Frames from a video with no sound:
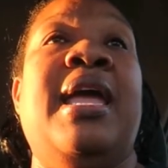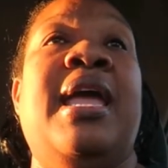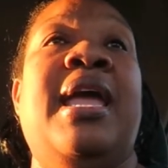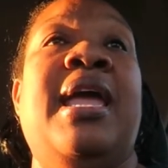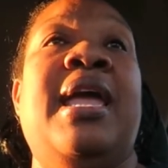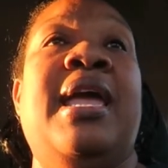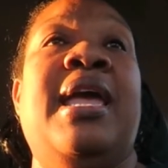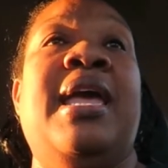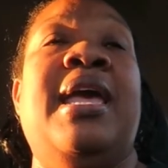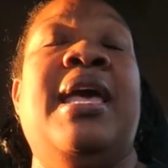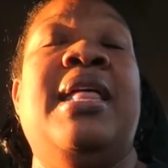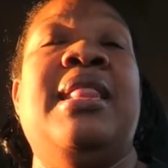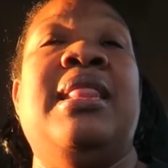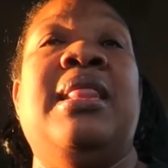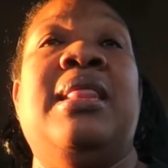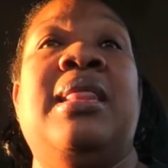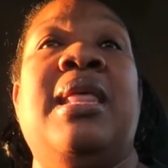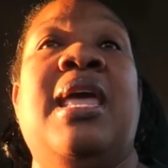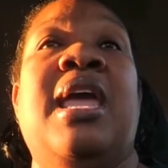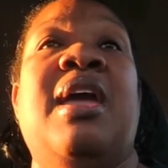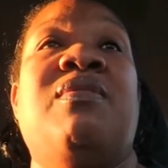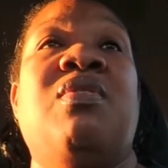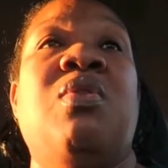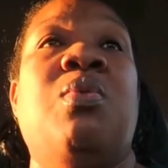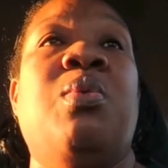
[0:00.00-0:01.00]
and
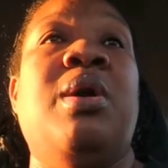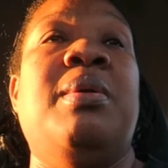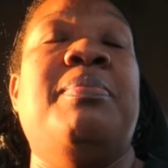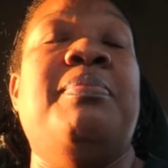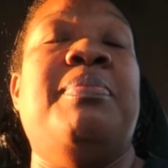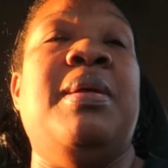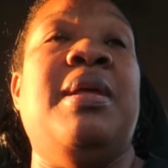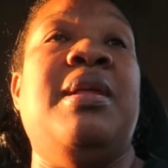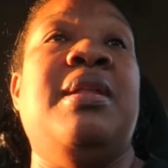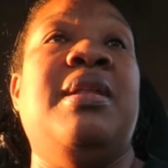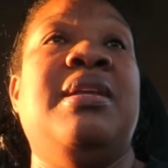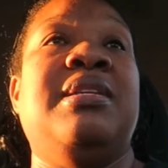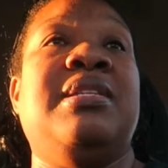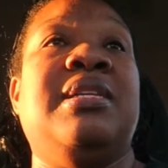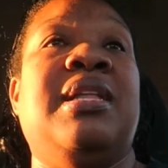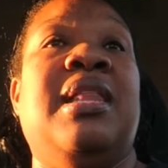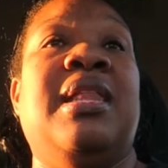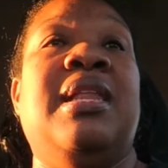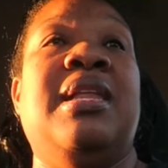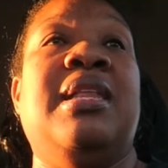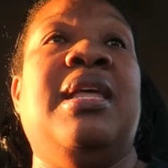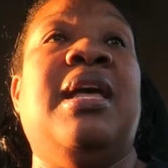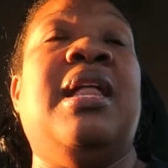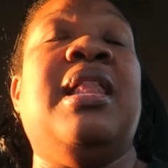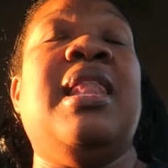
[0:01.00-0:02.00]
everyone in
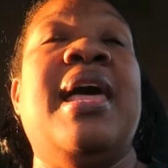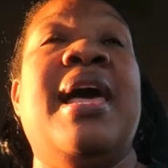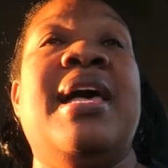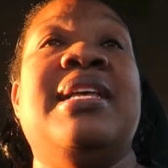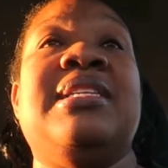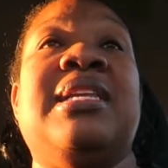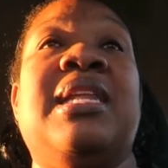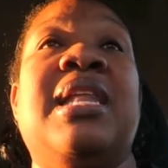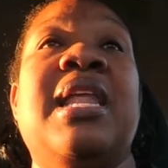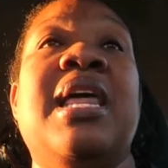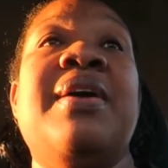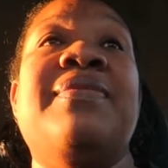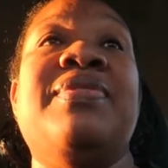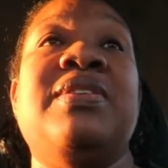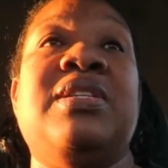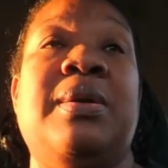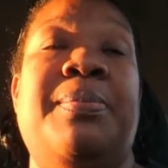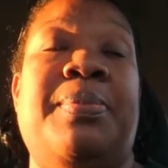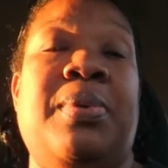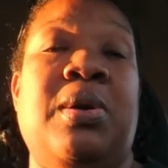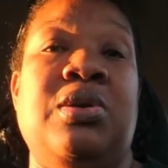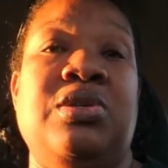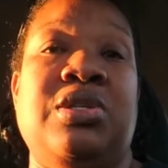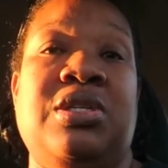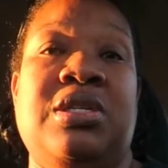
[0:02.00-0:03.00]
the class loves the
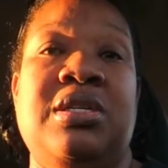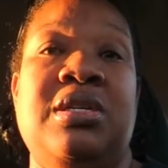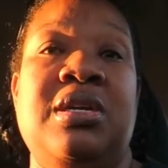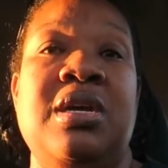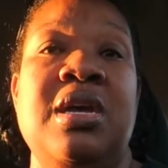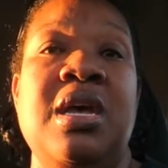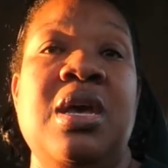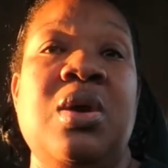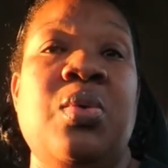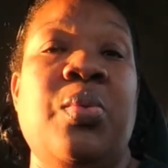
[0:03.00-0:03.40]
person,